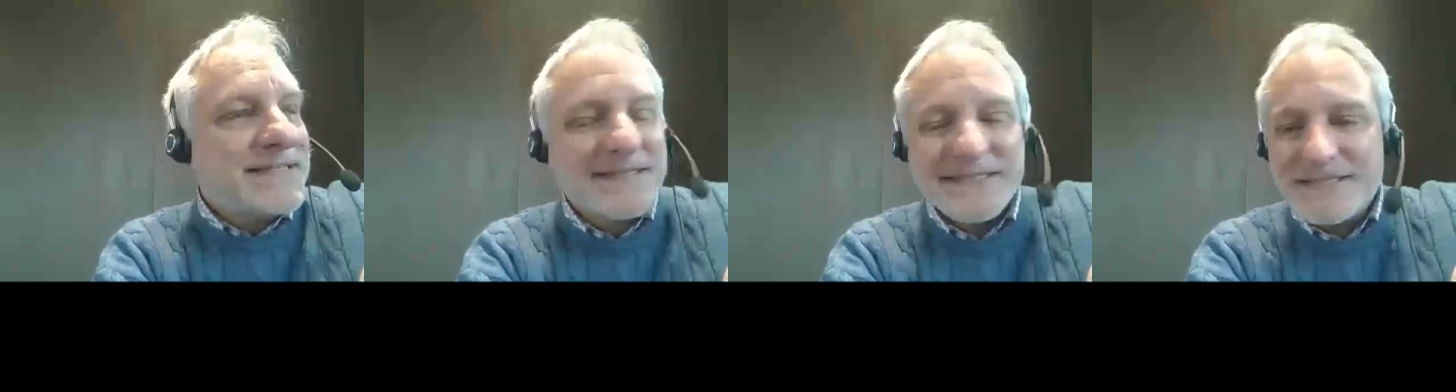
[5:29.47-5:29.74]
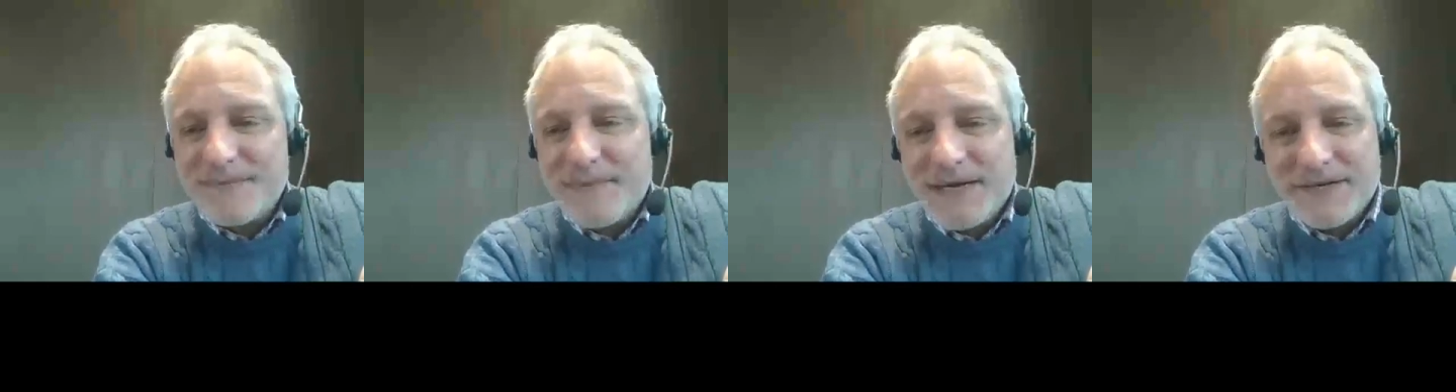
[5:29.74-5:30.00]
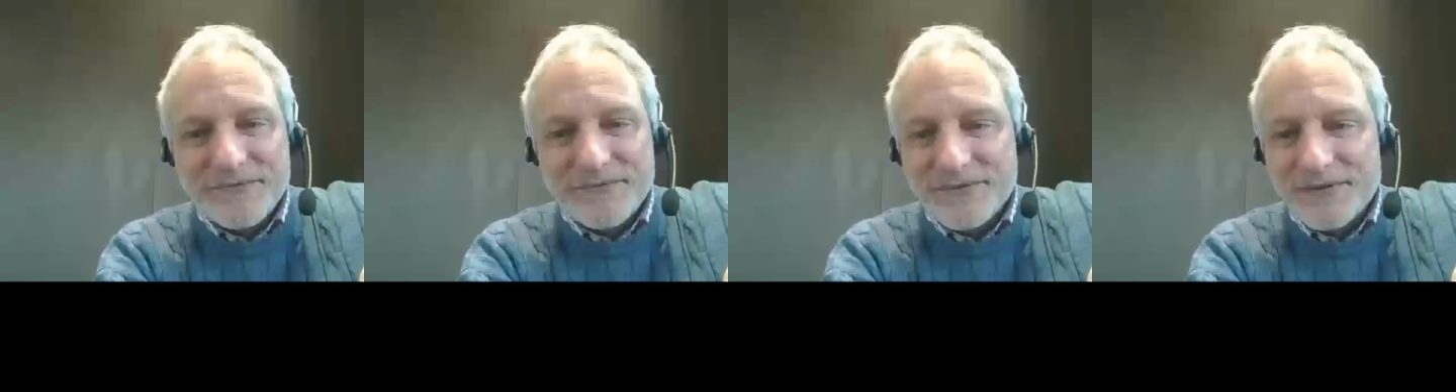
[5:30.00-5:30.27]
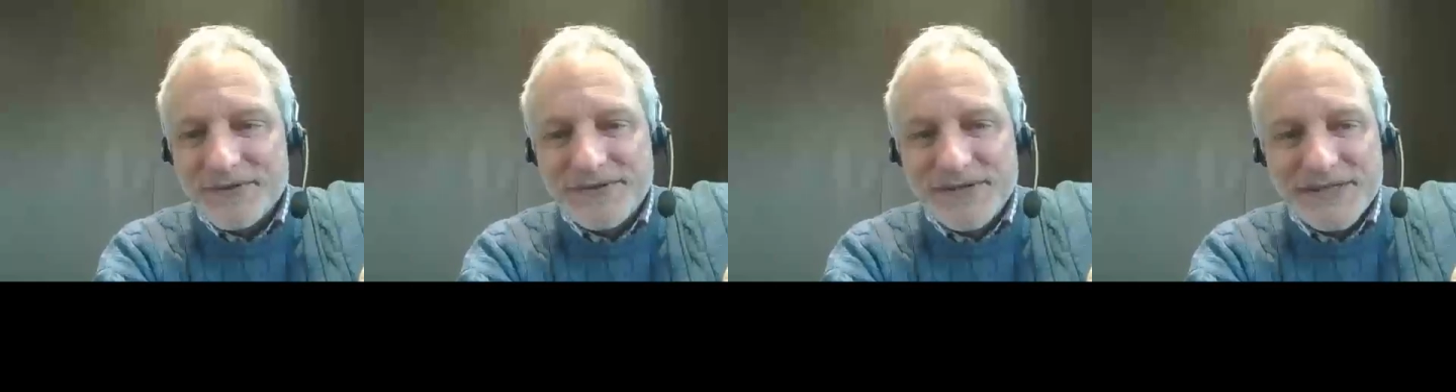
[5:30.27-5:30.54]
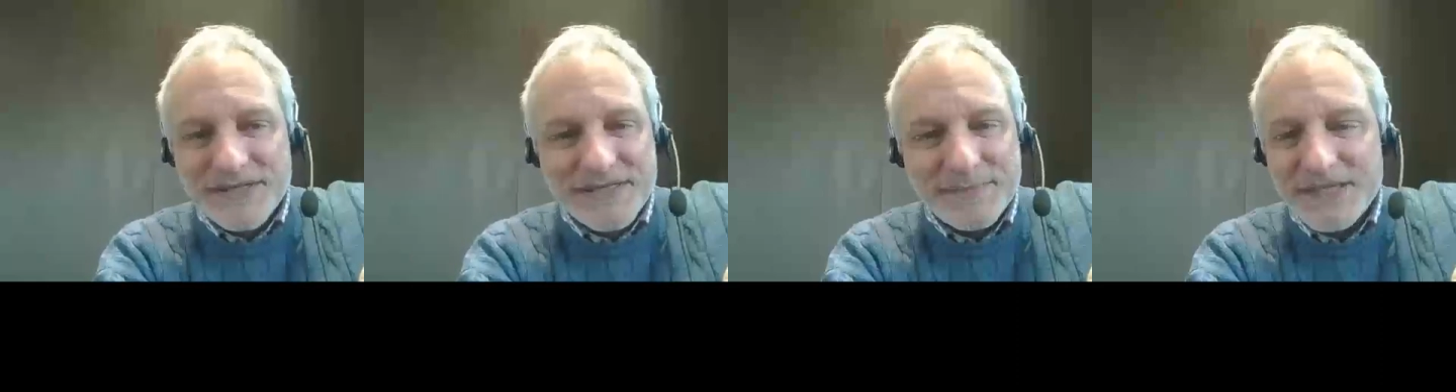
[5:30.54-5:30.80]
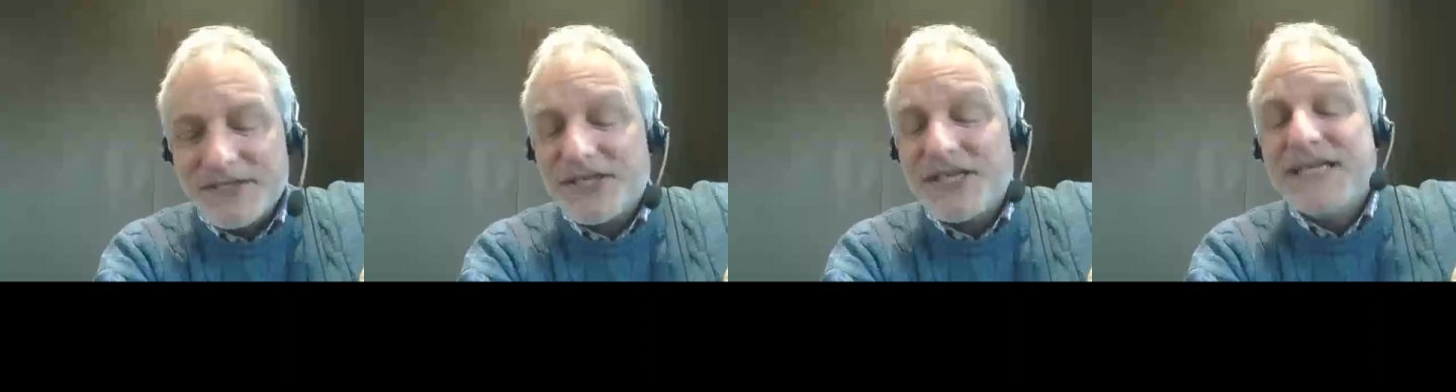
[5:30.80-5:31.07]
It doesn't matter for the
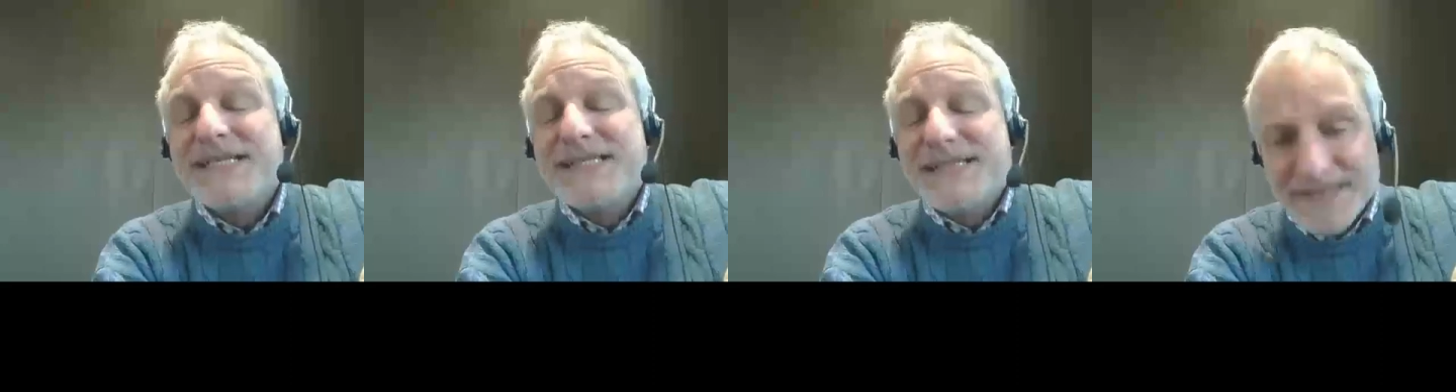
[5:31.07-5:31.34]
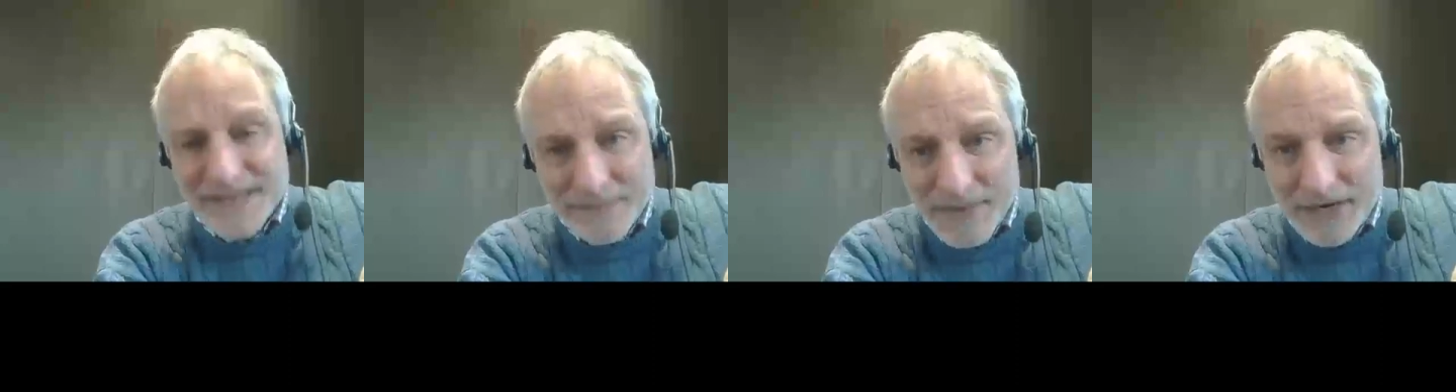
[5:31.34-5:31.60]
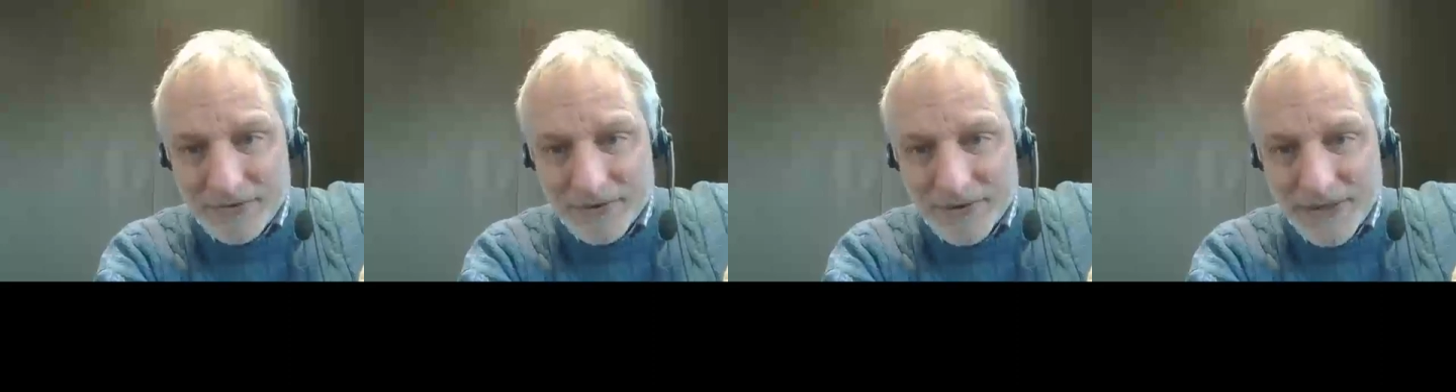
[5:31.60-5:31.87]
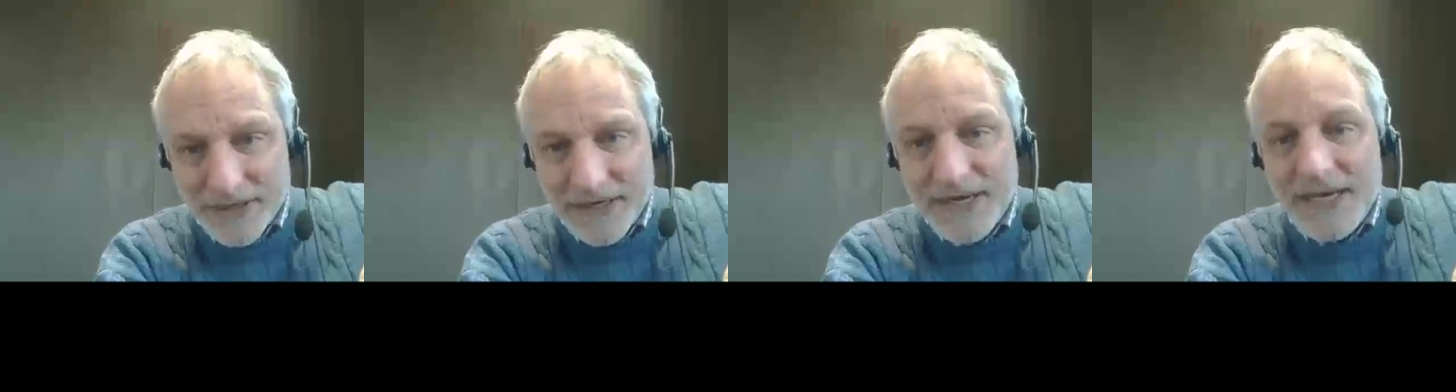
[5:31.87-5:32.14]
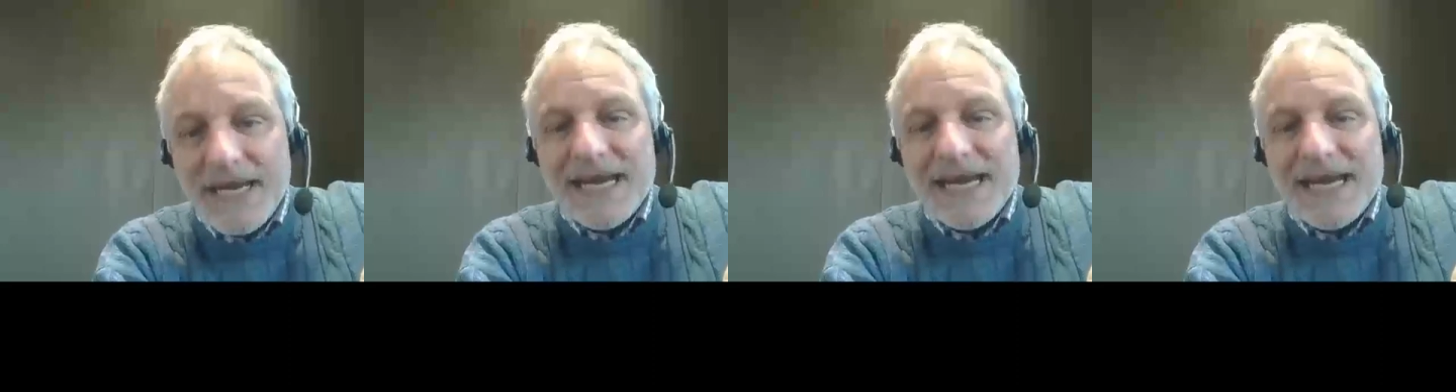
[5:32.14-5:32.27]
speech. It doesn't matter, okay?